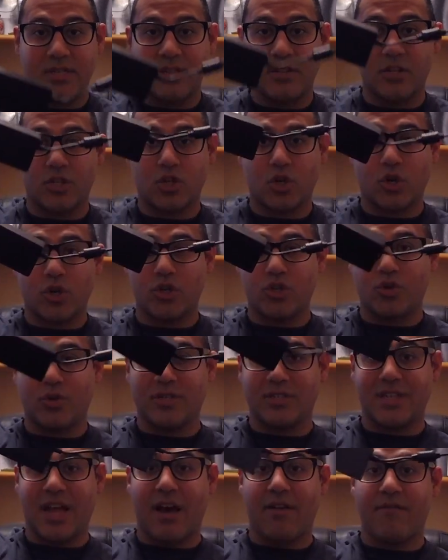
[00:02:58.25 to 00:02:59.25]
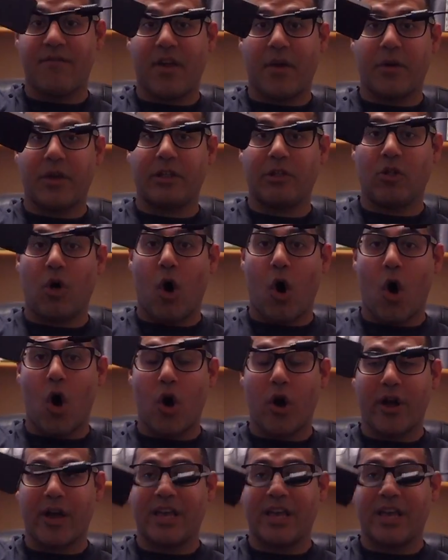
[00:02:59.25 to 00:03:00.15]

the charger is not very long.